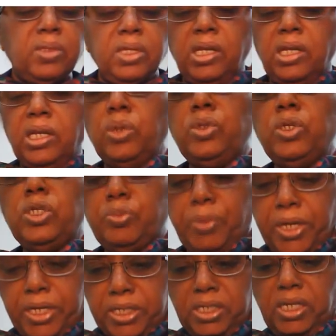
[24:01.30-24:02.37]
now the
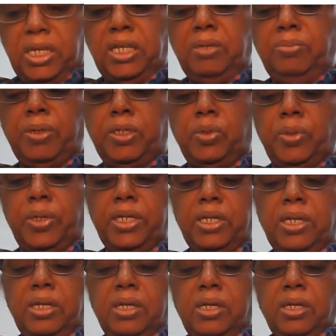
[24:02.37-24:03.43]
space in
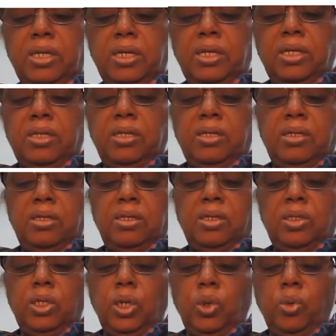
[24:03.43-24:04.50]
between
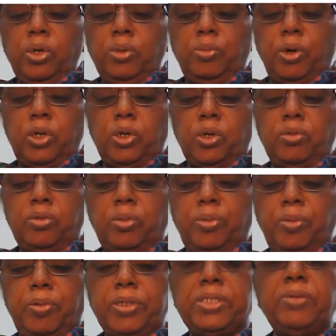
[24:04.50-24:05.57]
the lower border of the
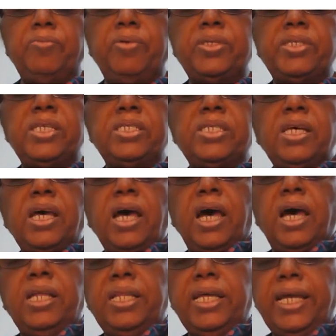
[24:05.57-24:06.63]
pubic symphysis
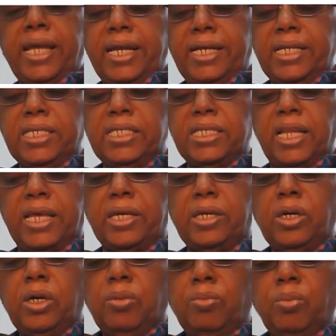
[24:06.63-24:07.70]
and the head is
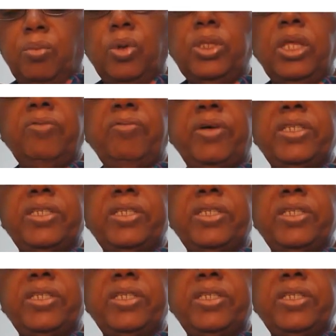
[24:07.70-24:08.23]
like more than 1